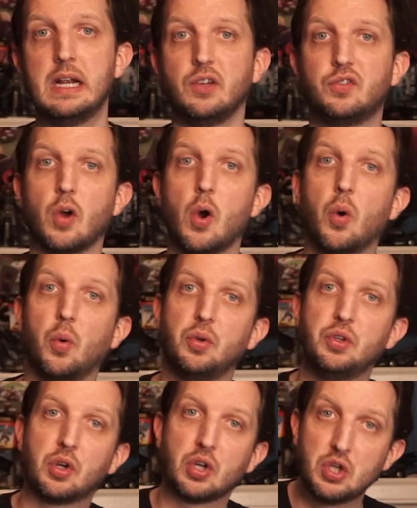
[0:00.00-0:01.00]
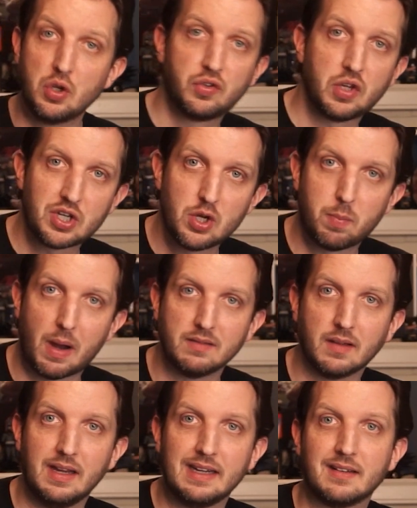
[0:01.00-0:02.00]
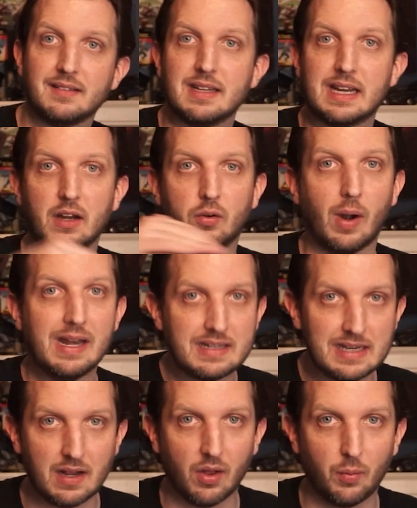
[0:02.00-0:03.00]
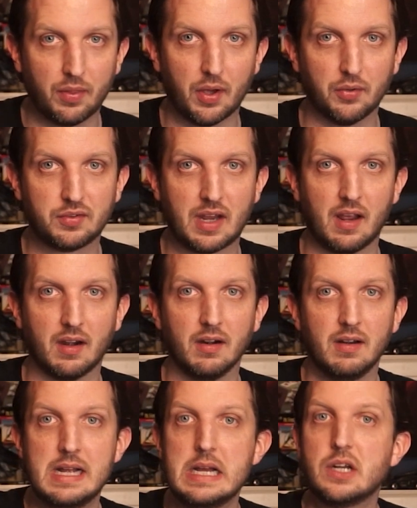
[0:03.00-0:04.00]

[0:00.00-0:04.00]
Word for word: So you can use the coupon link to get a great deal with HostGator,